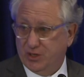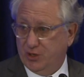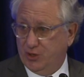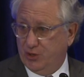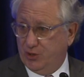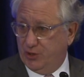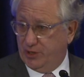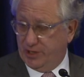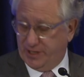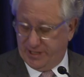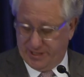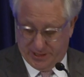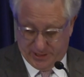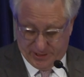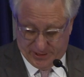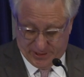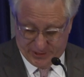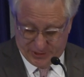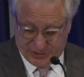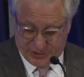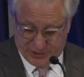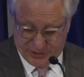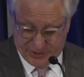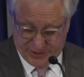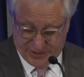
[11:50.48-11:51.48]
Early
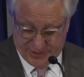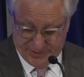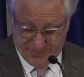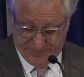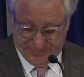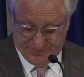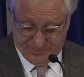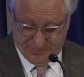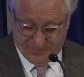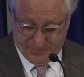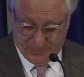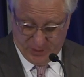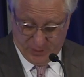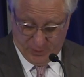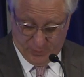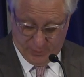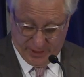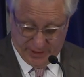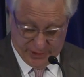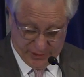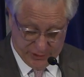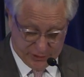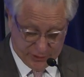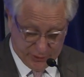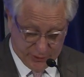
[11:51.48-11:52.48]
last year,
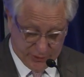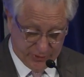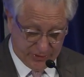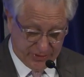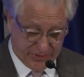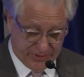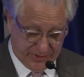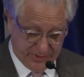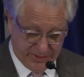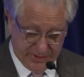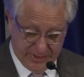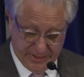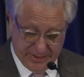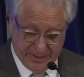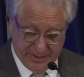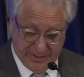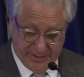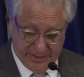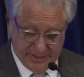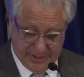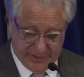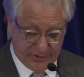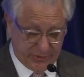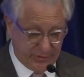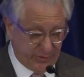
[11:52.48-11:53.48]
we endured
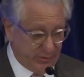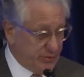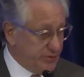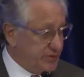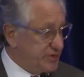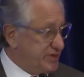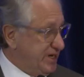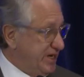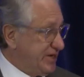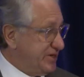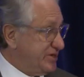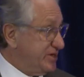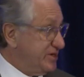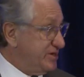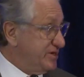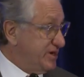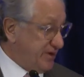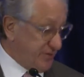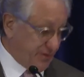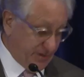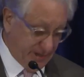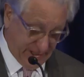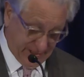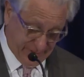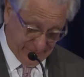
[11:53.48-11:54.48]
yet
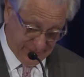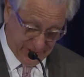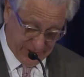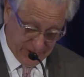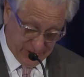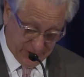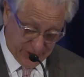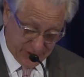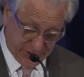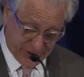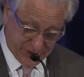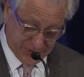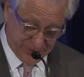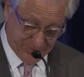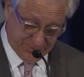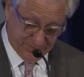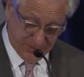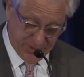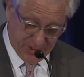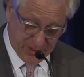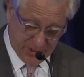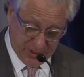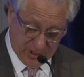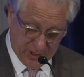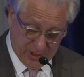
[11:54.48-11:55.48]
another heavy loss
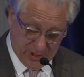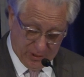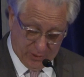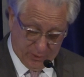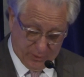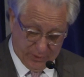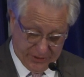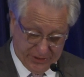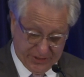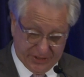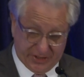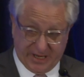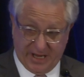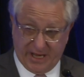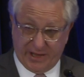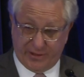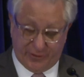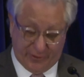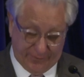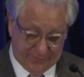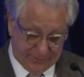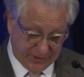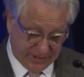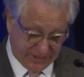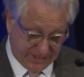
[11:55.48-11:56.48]
with the
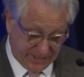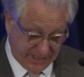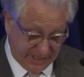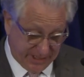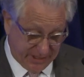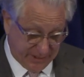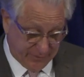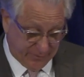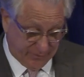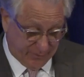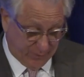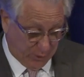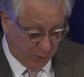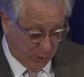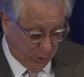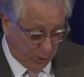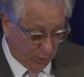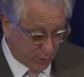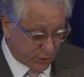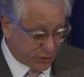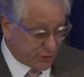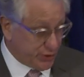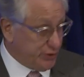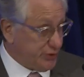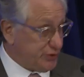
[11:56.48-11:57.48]
death of the Dean of all
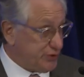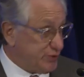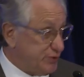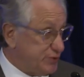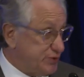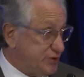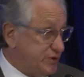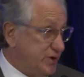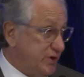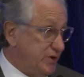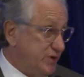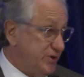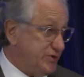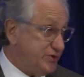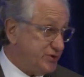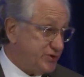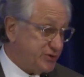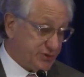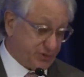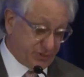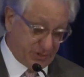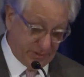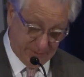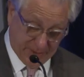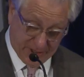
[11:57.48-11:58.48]
Churchill scholars,
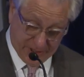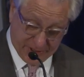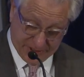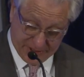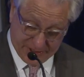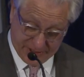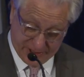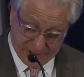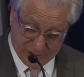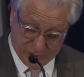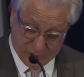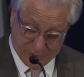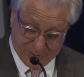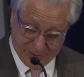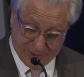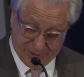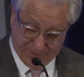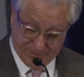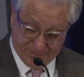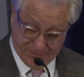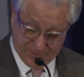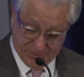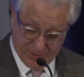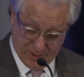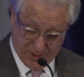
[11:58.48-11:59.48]
Sir Martin Gilbert,
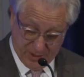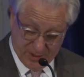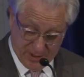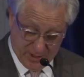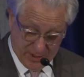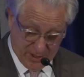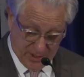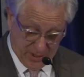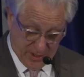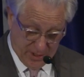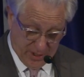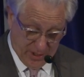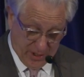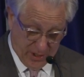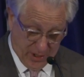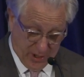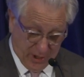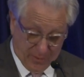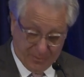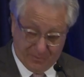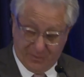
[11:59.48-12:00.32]
a